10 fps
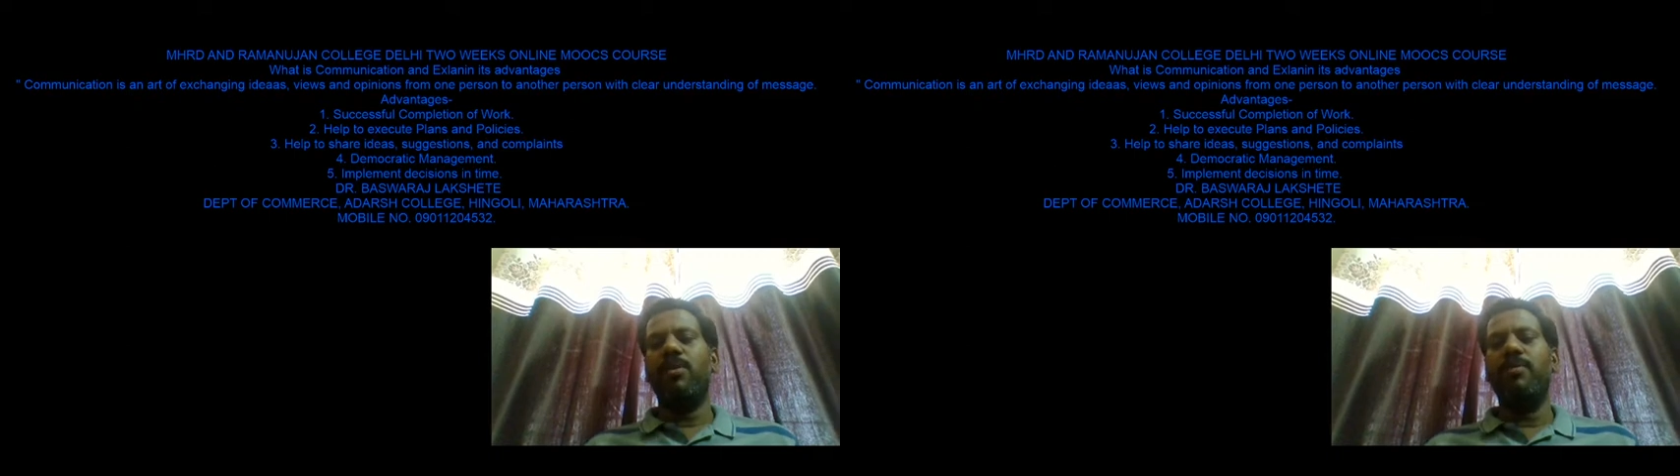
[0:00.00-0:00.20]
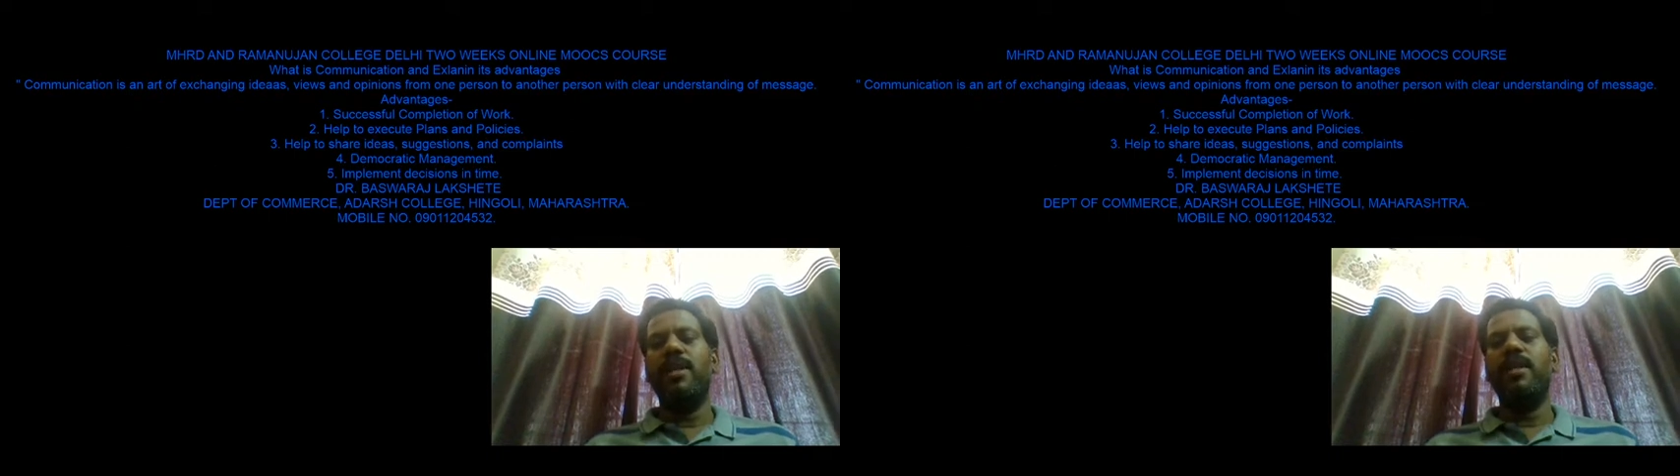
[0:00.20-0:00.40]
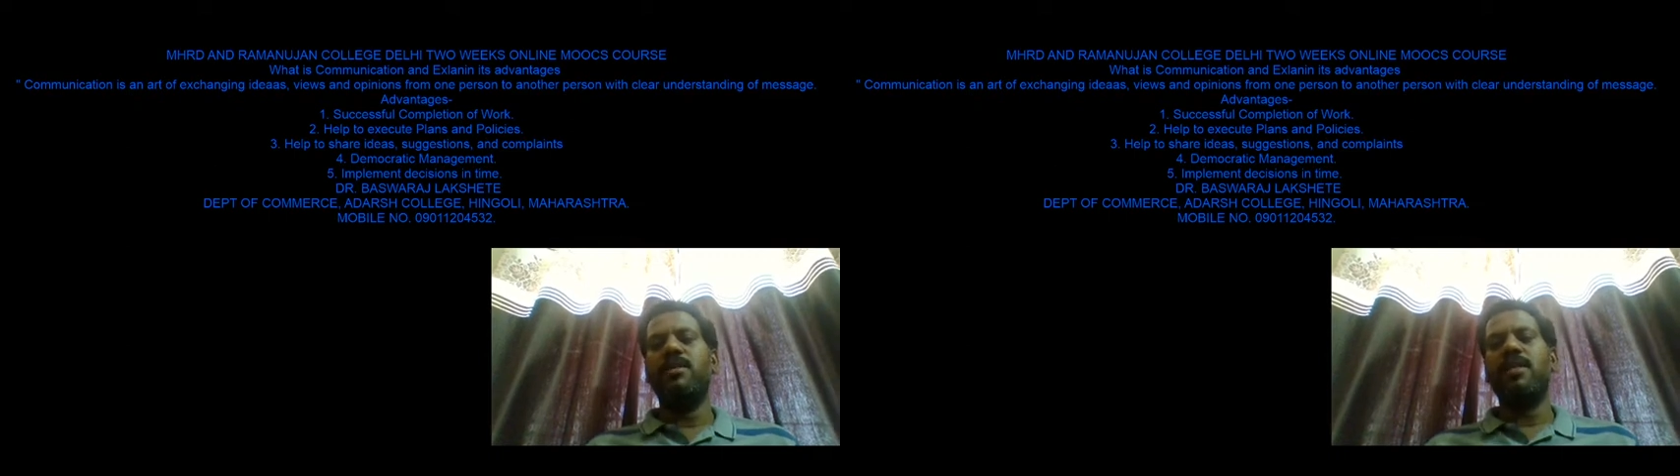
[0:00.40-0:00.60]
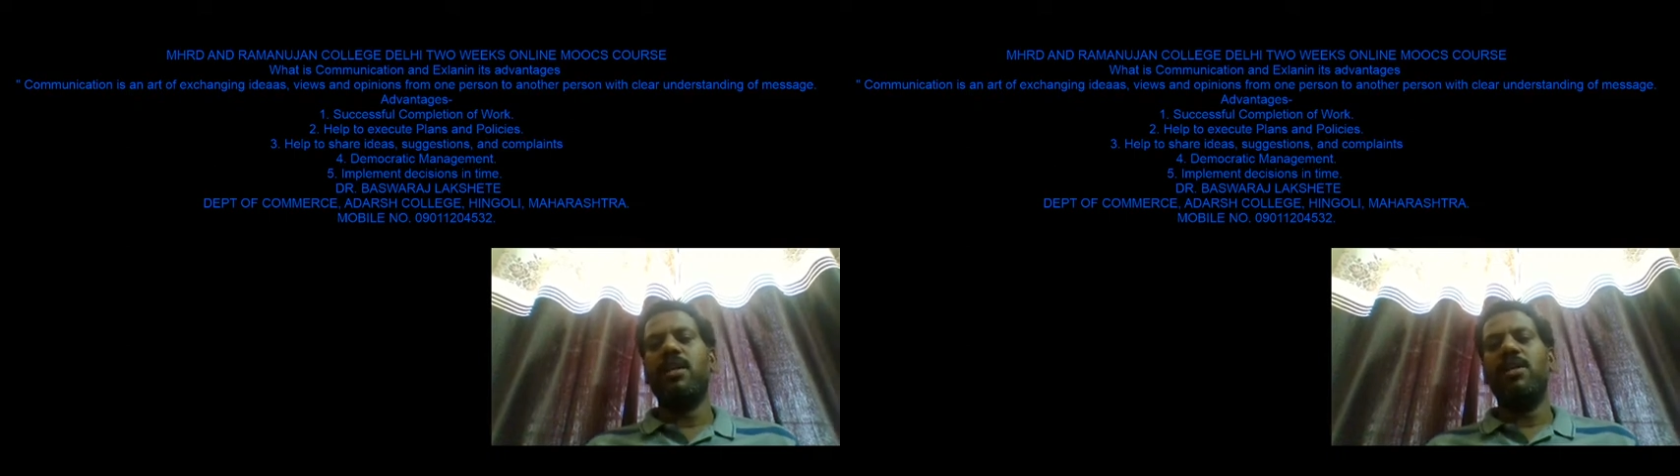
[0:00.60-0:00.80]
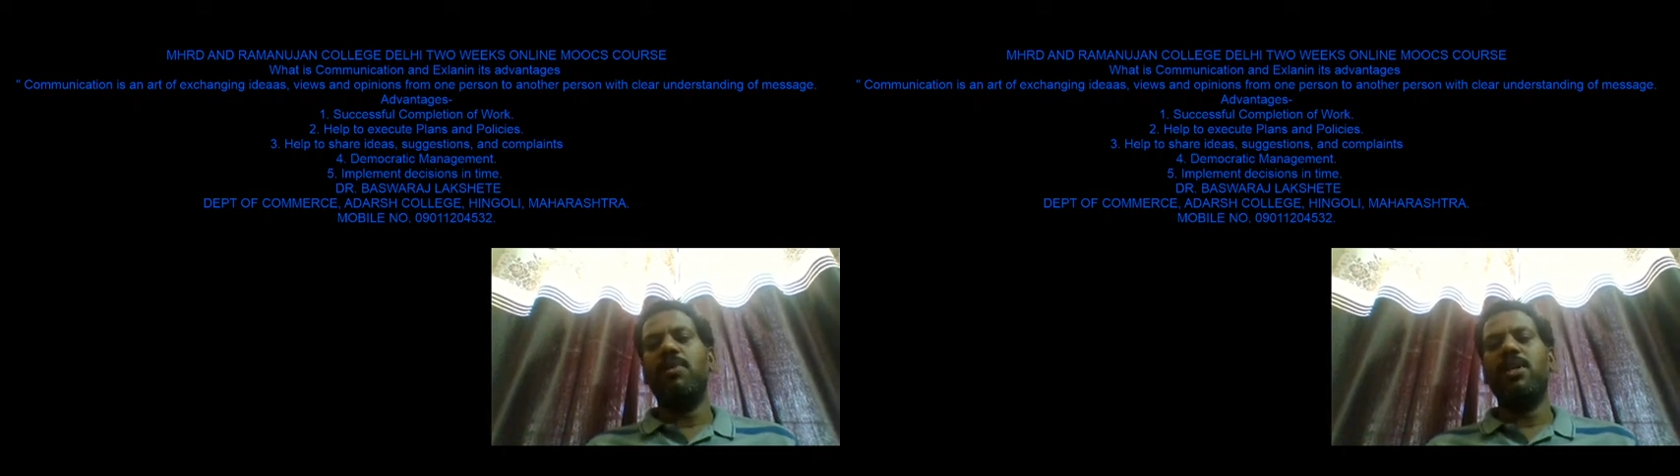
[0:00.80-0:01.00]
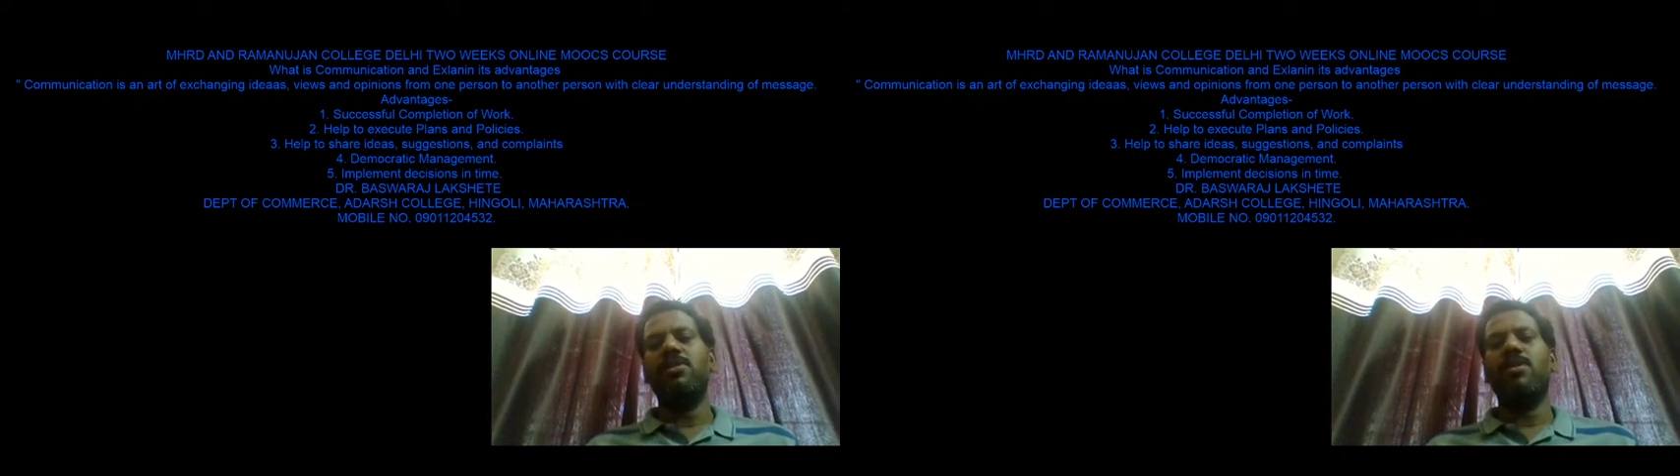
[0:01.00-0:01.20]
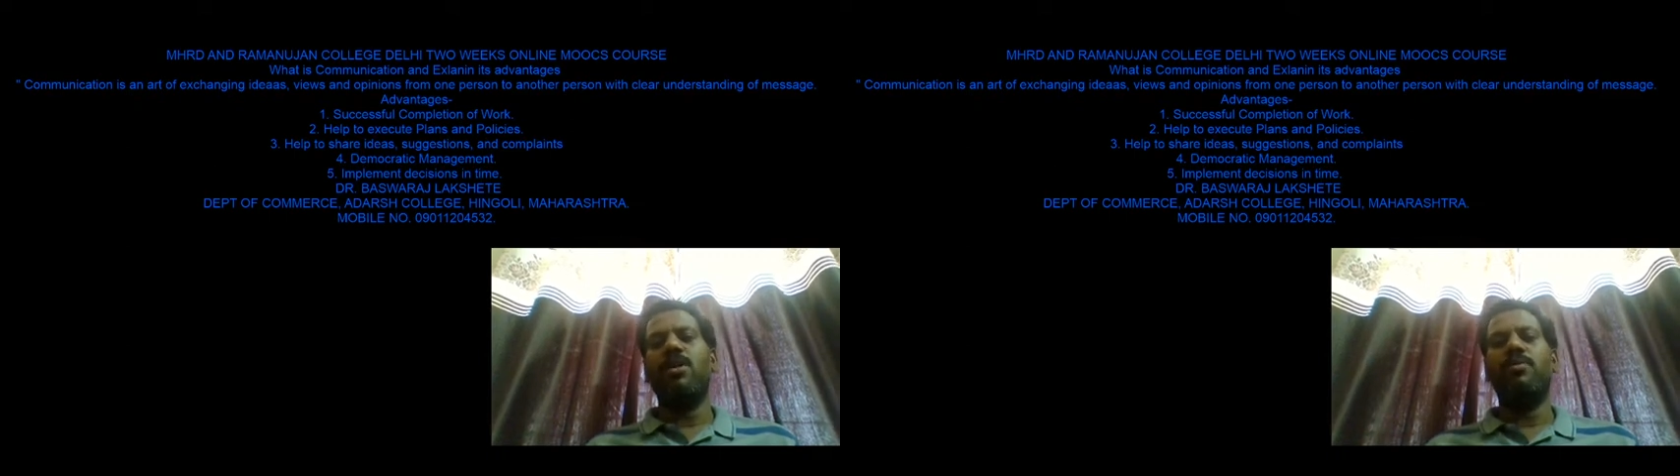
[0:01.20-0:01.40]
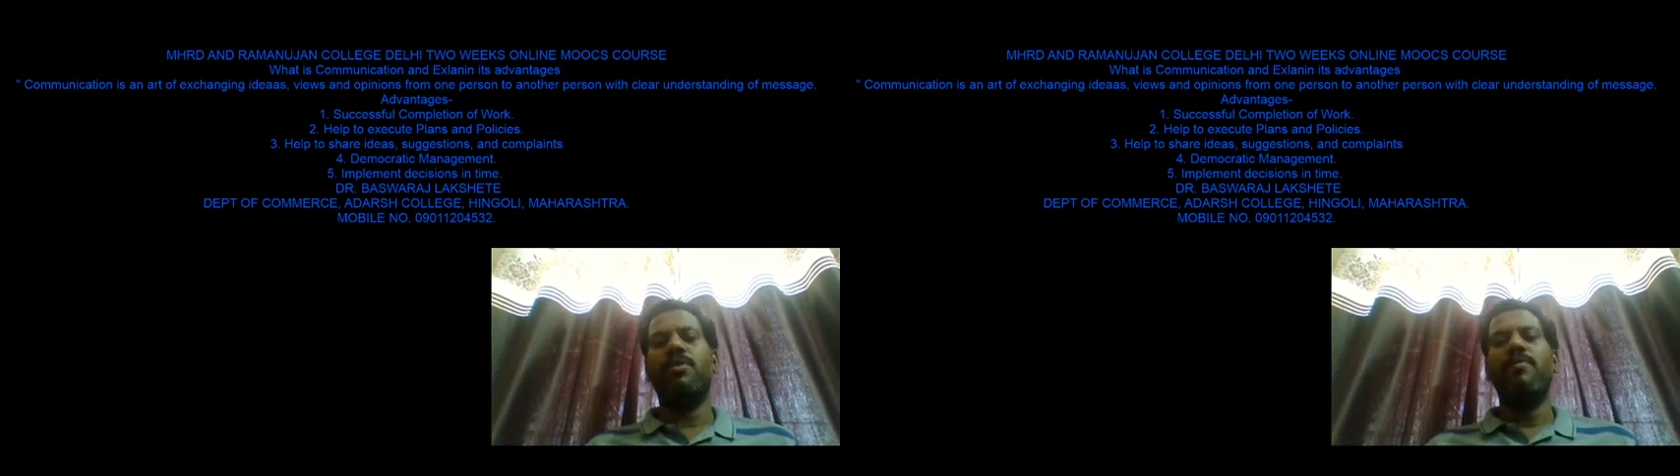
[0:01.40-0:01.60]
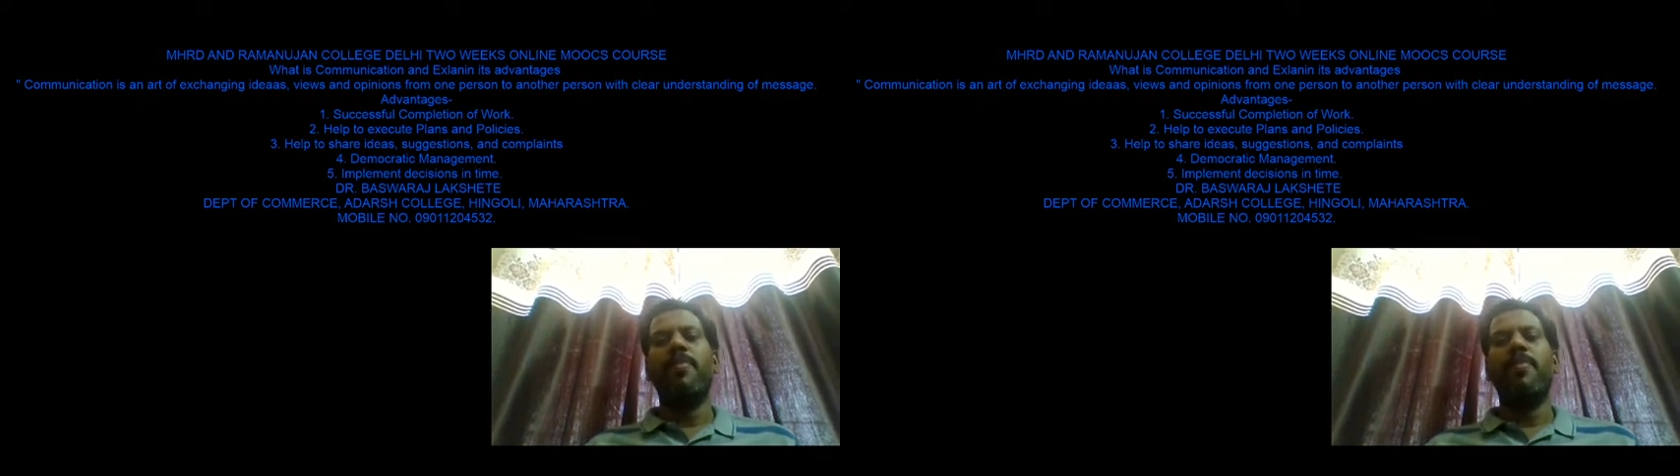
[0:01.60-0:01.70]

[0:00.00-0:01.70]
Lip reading: various activities of